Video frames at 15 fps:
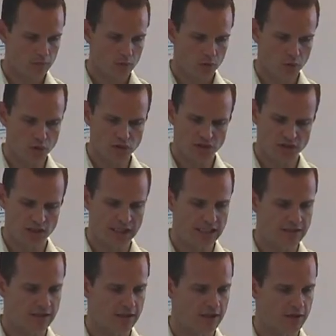We'll just
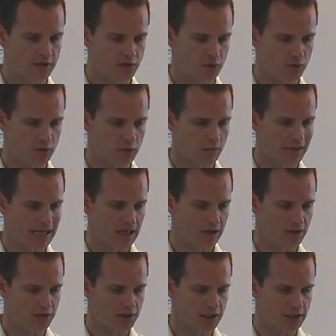link to the historical
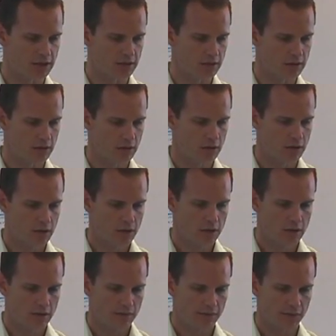balance sheet.
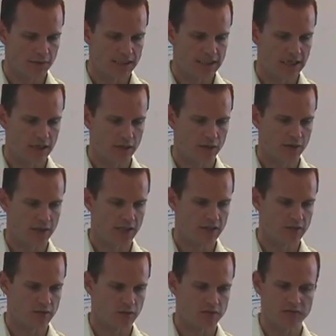For retained
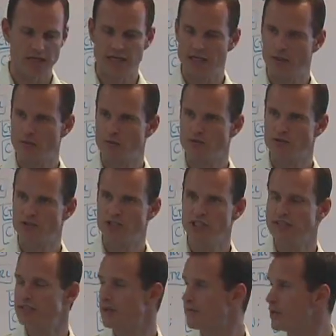earnings, we'll say equals
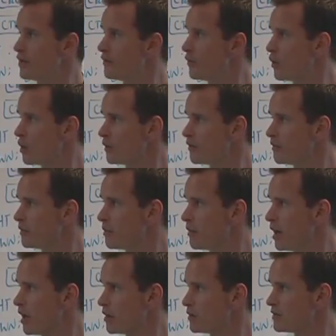G74 from the
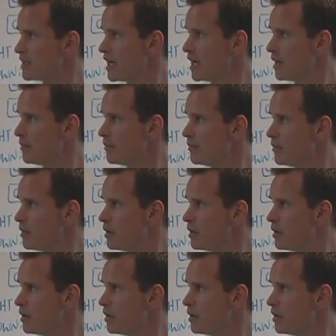Model tab.